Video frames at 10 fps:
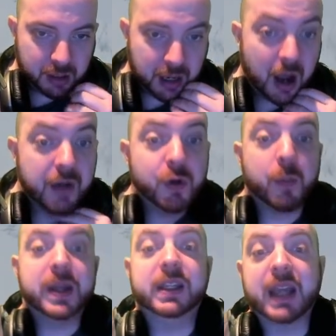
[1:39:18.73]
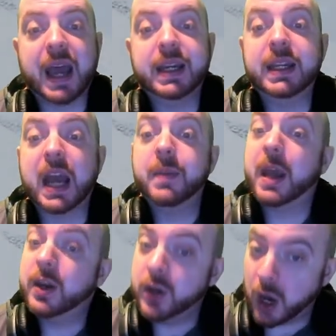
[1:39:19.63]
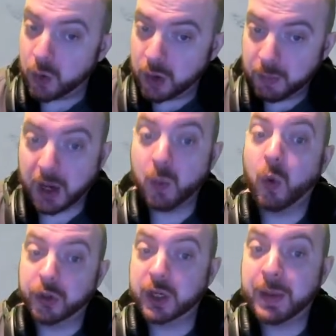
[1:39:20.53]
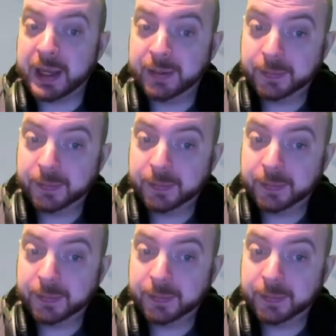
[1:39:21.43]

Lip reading: I've not been scanned in game yet, no, but I want to be.